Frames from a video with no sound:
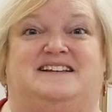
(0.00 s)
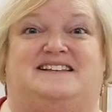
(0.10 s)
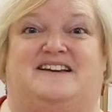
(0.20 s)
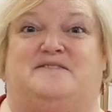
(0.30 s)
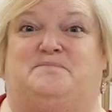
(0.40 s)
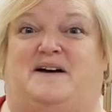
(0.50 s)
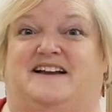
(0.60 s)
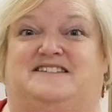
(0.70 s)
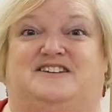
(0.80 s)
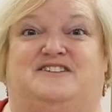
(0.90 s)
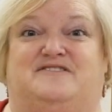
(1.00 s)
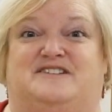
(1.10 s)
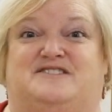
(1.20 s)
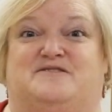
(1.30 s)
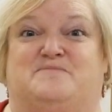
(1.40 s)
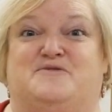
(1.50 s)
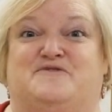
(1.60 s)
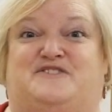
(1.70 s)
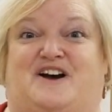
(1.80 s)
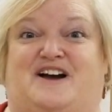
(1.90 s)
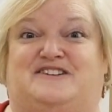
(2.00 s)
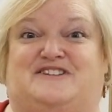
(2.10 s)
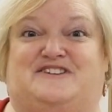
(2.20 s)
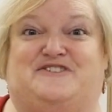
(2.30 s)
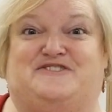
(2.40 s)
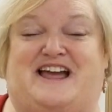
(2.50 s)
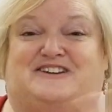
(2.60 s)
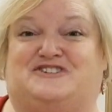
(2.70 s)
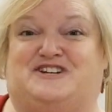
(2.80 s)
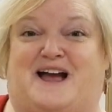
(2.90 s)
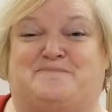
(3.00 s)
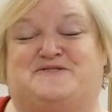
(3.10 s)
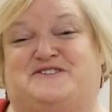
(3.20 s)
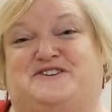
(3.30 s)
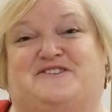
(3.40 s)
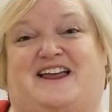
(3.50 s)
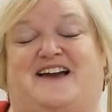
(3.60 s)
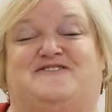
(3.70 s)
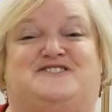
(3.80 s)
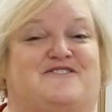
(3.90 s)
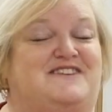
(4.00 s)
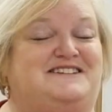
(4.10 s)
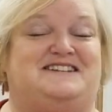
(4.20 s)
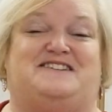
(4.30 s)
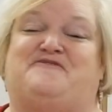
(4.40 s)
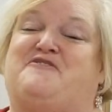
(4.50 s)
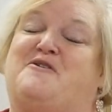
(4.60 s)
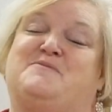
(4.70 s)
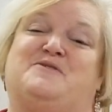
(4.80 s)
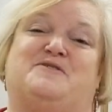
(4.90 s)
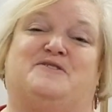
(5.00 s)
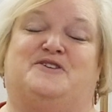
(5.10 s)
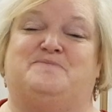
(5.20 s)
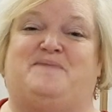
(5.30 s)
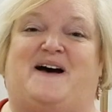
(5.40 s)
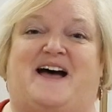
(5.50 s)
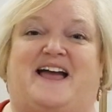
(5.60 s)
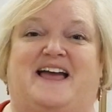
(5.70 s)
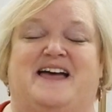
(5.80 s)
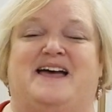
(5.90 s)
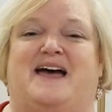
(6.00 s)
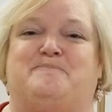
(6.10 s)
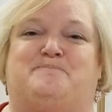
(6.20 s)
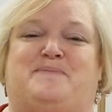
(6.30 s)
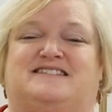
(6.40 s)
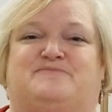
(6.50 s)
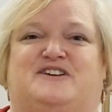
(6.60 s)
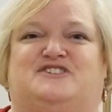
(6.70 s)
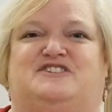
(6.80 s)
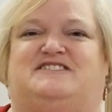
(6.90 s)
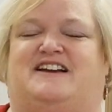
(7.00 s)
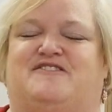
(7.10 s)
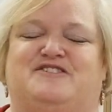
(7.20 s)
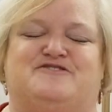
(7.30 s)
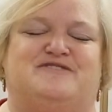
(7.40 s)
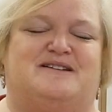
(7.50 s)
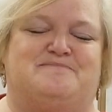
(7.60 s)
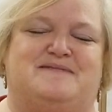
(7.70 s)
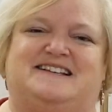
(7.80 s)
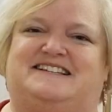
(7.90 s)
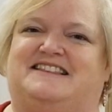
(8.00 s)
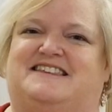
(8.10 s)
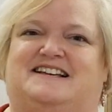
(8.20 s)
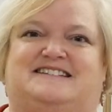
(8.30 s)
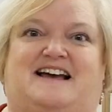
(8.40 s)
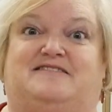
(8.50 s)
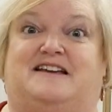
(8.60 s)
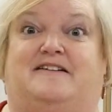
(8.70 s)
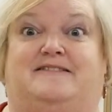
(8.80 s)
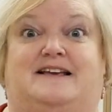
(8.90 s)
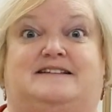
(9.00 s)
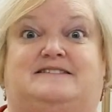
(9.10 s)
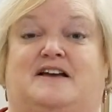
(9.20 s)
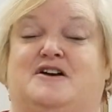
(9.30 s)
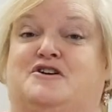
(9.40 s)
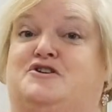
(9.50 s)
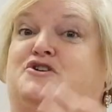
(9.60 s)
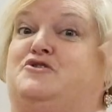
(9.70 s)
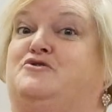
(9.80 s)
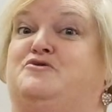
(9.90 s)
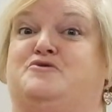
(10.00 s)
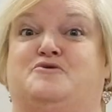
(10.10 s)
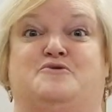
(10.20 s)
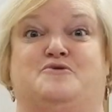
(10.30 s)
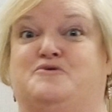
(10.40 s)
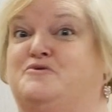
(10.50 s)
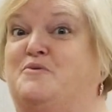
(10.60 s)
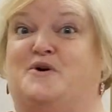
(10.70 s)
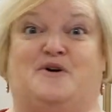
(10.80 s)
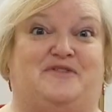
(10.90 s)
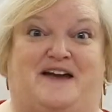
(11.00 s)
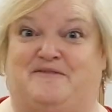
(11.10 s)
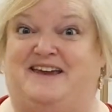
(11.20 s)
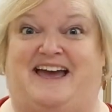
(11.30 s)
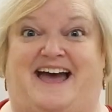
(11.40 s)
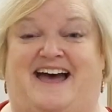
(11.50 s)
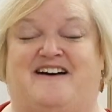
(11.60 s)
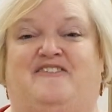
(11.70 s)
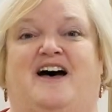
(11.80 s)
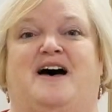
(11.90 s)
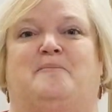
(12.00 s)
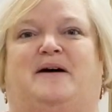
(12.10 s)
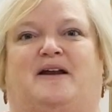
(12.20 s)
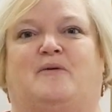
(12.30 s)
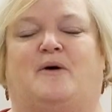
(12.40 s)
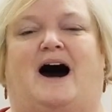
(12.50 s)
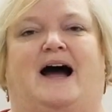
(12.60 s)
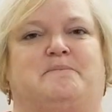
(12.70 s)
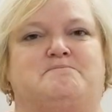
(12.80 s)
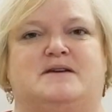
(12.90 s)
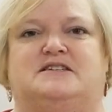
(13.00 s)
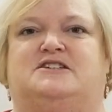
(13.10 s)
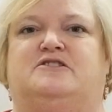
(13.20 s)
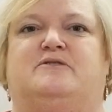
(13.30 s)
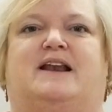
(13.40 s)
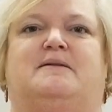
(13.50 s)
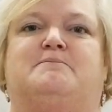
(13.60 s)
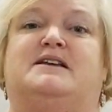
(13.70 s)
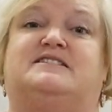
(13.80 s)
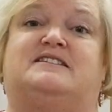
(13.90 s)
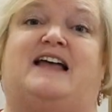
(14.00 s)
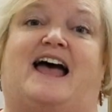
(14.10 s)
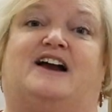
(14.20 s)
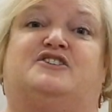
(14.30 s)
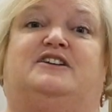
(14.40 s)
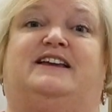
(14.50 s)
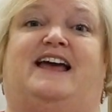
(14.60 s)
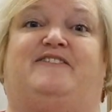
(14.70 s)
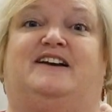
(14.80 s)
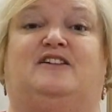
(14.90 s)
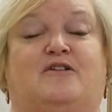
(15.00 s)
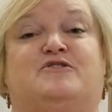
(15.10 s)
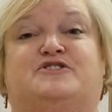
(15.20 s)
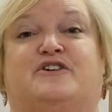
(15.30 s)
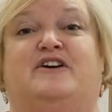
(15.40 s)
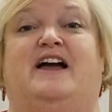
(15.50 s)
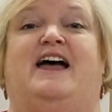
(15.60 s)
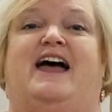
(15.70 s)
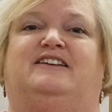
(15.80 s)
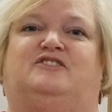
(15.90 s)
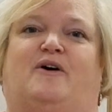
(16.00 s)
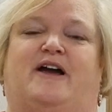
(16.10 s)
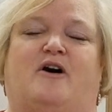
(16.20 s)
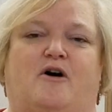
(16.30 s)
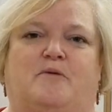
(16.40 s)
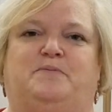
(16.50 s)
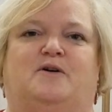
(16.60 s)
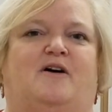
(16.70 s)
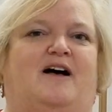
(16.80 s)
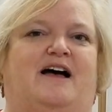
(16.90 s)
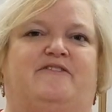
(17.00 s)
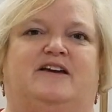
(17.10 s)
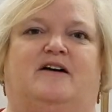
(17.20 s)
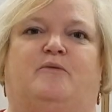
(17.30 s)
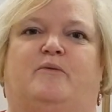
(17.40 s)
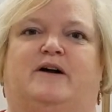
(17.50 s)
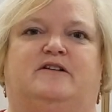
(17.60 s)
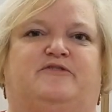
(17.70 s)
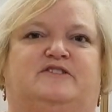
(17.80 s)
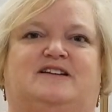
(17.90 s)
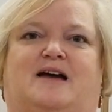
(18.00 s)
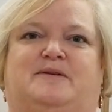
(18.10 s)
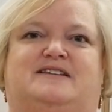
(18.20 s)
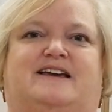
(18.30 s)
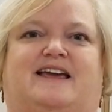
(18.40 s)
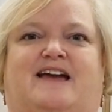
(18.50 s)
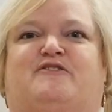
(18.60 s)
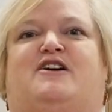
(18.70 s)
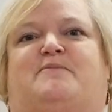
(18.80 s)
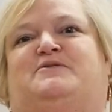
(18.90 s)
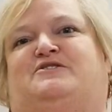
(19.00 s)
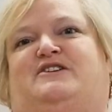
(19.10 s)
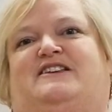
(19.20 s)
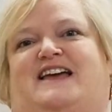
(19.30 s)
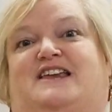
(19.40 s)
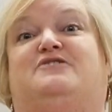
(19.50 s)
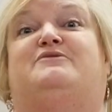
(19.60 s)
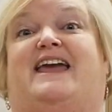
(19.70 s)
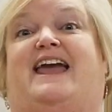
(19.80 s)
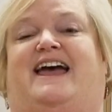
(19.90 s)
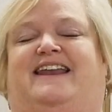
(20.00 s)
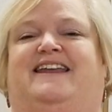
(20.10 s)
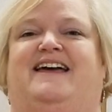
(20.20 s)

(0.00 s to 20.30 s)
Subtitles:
say goodbye to you as you moved on to your next chapter in your life, so this is a formal goodbye and best wishes. I know you're doing amazing things out there in this new world that we have, but I miss you and I miss actually having closure. So I hope you're all having a wonderful time and taking every opportunity that you can,